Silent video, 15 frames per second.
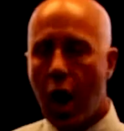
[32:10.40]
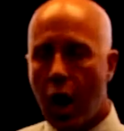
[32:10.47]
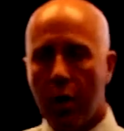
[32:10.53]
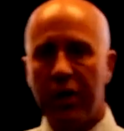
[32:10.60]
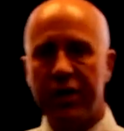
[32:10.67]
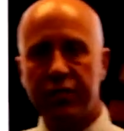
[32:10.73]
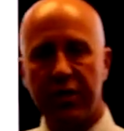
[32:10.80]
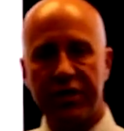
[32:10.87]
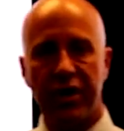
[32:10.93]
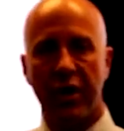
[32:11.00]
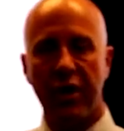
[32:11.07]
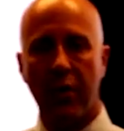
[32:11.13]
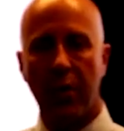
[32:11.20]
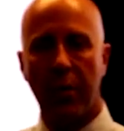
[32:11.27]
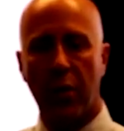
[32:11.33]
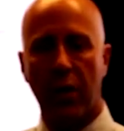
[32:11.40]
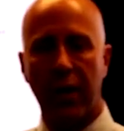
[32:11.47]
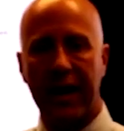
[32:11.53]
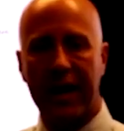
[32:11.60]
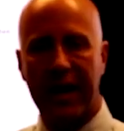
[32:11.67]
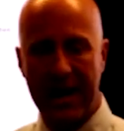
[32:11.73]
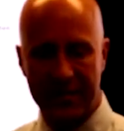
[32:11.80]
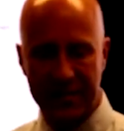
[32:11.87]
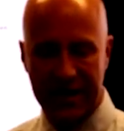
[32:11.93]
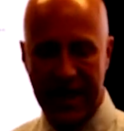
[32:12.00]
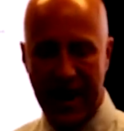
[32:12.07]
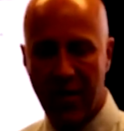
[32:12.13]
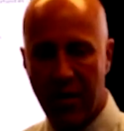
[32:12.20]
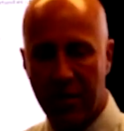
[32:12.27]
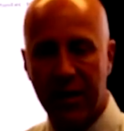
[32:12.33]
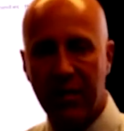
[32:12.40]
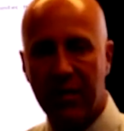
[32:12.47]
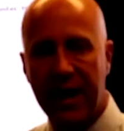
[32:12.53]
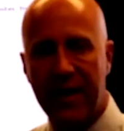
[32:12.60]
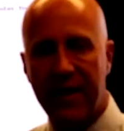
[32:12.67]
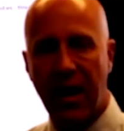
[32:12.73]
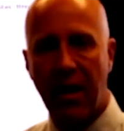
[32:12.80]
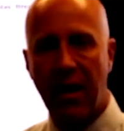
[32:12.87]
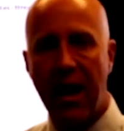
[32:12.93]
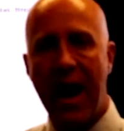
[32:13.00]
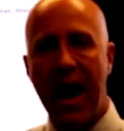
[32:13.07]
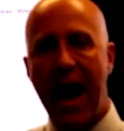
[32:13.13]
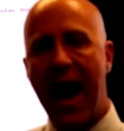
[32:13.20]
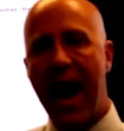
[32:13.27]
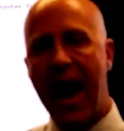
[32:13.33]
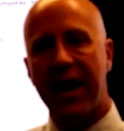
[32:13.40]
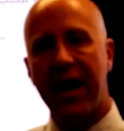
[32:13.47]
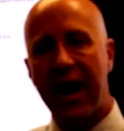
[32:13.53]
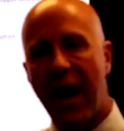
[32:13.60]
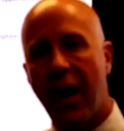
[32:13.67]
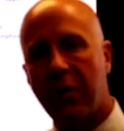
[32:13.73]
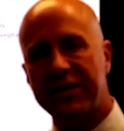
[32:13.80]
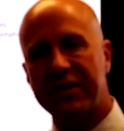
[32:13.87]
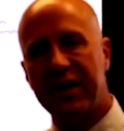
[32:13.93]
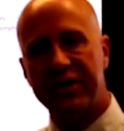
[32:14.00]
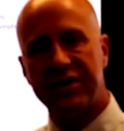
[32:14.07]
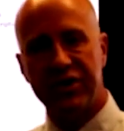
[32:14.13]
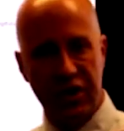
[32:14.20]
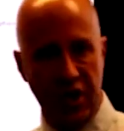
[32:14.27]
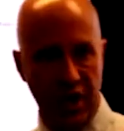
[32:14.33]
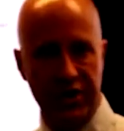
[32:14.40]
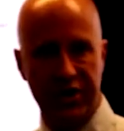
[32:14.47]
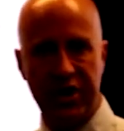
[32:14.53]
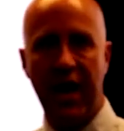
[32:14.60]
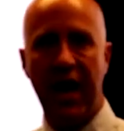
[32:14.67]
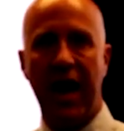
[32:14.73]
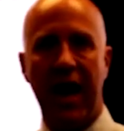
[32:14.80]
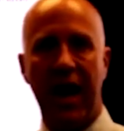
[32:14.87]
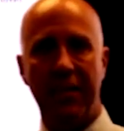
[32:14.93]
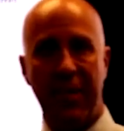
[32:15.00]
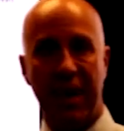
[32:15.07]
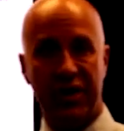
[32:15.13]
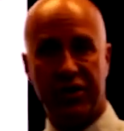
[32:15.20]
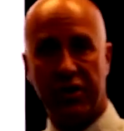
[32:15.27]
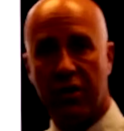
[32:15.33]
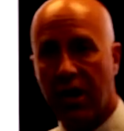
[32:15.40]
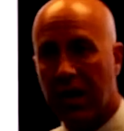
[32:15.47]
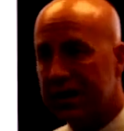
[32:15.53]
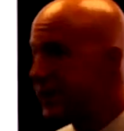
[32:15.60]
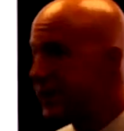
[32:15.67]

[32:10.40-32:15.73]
Always return and report. It keeps accountability in there, and it helps us judge and measure